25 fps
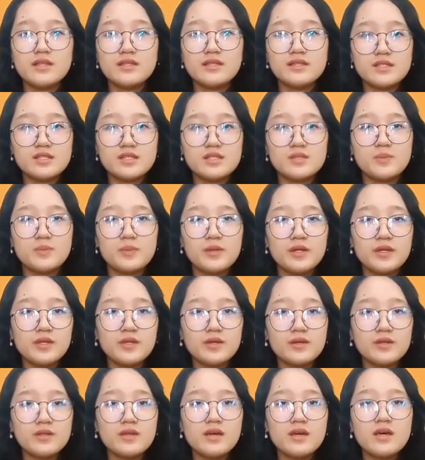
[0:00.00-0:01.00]
In this
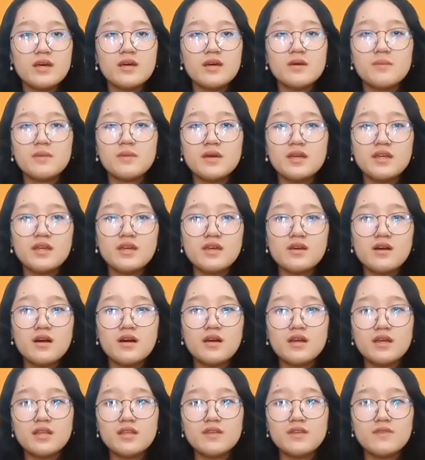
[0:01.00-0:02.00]
period, many
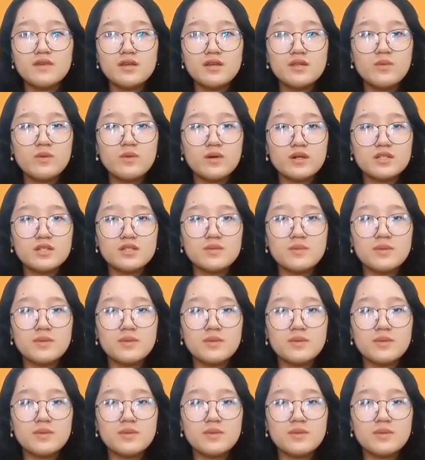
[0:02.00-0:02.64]
young individuals